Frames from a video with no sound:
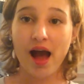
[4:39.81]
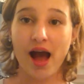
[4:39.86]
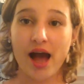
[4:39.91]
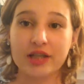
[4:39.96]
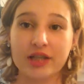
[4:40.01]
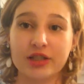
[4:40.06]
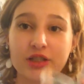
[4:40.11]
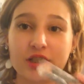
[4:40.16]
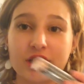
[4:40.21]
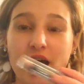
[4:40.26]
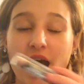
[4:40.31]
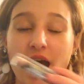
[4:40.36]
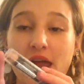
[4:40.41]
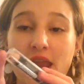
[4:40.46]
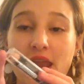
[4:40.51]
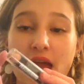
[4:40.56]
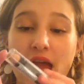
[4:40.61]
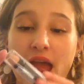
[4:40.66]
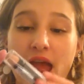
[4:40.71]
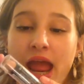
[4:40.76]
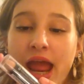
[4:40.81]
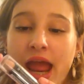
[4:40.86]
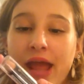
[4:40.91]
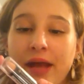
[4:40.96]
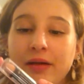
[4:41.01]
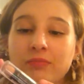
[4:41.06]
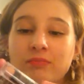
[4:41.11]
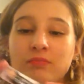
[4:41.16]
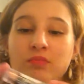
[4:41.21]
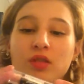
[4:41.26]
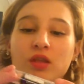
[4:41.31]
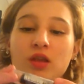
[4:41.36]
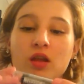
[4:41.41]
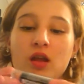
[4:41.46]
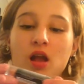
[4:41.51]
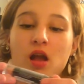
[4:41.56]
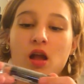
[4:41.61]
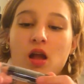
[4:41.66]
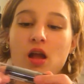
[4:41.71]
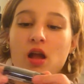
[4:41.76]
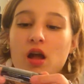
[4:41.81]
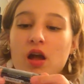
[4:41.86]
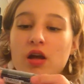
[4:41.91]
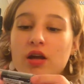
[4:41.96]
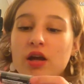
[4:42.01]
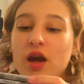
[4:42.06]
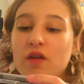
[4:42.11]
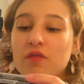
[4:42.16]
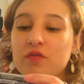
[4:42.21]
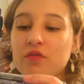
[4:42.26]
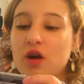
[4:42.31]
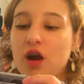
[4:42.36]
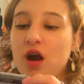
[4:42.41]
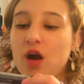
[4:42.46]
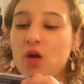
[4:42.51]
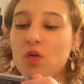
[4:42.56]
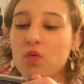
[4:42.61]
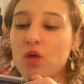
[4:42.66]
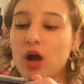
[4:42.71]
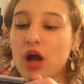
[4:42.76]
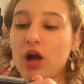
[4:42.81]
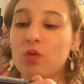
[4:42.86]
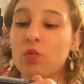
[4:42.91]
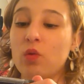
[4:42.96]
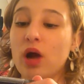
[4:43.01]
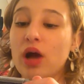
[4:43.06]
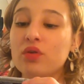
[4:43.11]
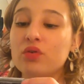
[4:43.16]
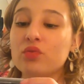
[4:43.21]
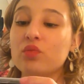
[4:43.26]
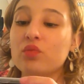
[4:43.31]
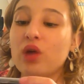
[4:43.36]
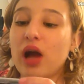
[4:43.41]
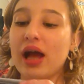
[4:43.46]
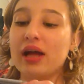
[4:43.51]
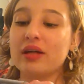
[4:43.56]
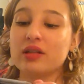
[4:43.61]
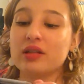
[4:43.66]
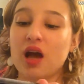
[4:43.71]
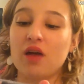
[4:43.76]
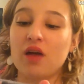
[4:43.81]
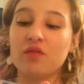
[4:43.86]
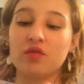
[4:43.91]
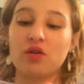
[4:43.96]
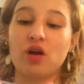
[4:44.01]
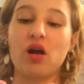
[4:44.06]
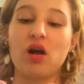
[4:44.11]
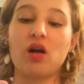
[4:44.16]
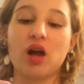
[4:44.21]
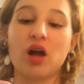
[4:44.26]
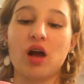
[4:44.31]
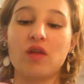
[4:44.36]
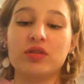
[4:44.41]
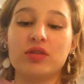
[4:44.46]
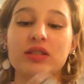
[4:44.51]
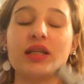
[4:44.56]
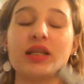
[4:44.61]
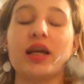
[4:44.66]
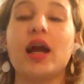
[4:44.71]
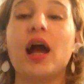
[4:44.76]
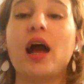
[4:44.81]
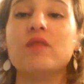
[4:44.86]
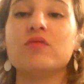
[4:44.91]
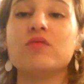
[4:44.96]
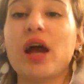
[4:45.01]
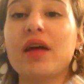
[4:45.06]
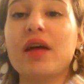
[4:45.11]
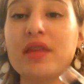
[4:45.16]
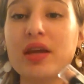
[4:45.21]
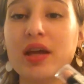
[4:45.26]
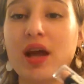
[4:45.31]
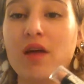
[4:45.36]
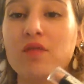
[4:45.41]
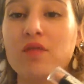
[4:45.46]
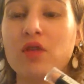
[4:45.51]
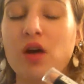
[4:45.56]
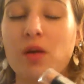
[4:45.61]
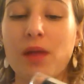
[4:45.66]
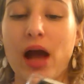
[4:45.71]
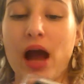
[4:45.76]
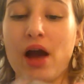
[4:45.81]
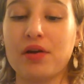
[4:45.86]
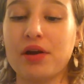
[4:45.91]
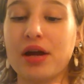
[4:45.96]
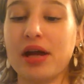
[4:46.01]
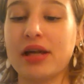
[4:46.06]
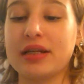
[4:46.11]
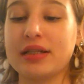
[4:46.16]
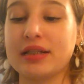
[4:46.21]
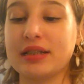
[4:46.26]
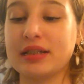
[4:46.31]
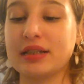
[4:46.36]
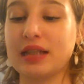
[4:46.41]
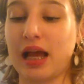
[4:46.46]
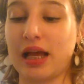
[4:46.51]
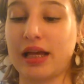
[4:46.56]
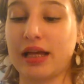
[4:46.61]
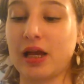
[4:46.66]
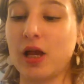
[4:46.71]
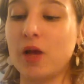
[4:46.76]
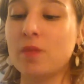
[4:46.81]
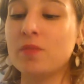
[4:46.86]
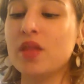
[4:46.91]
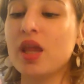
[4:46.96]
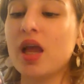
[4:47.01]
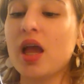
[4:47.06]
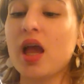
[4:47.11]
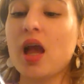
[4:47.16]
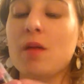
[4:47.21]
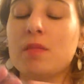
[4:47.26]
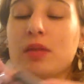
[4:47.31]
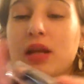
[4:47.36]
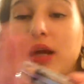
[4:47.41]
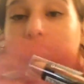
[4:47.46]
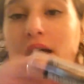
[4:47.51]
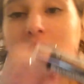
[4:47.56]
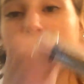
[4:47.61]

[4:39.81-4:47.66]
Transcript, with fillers: I just got a Coverall, Wet Wild Coverall Cover Stick. I've tried the Coverall powder and I didn't like it, but I